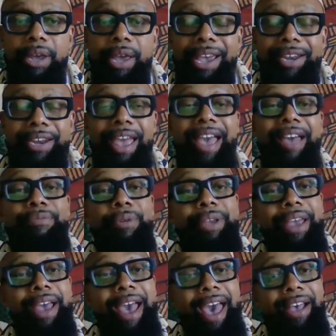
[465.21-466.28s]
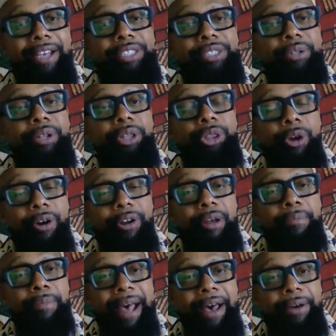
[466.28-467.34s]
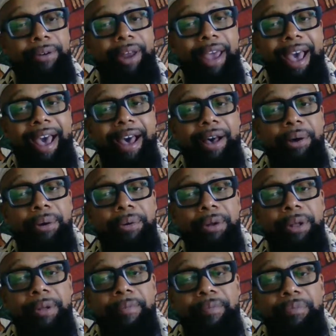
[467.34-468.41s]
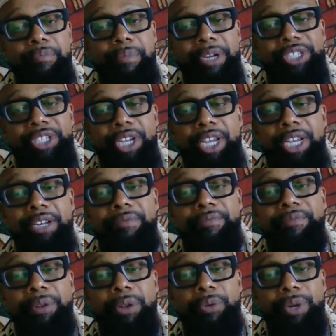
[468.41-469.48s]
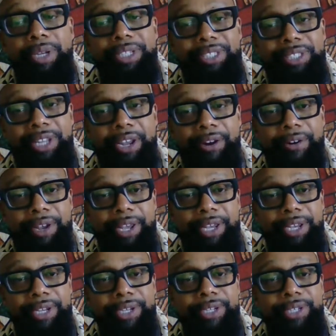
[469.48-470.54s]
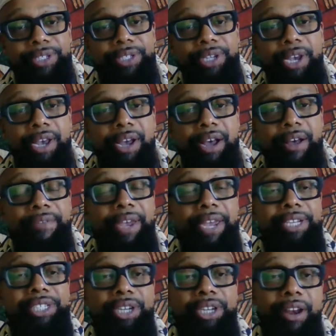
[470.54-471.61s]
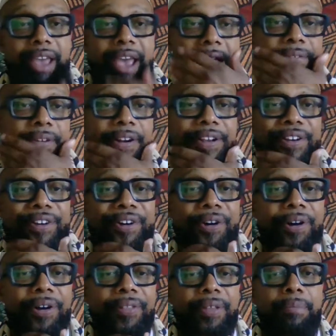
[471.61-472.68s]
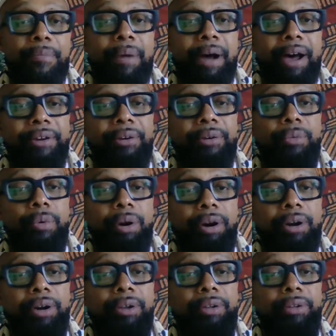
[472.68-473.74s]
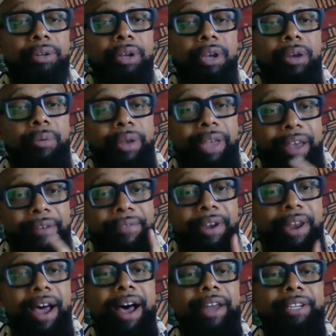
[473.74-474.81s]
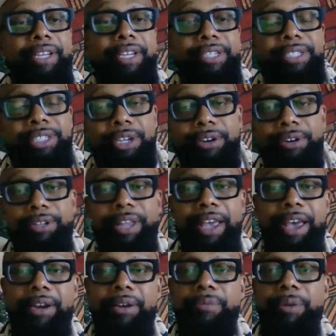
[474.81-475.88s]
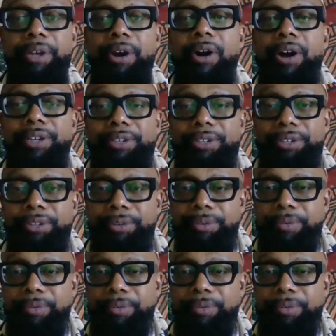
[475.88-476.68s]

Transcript: And have we actually thought about how much influence there is of ancient Africa on the modern world? We have not considered that, and we ought to.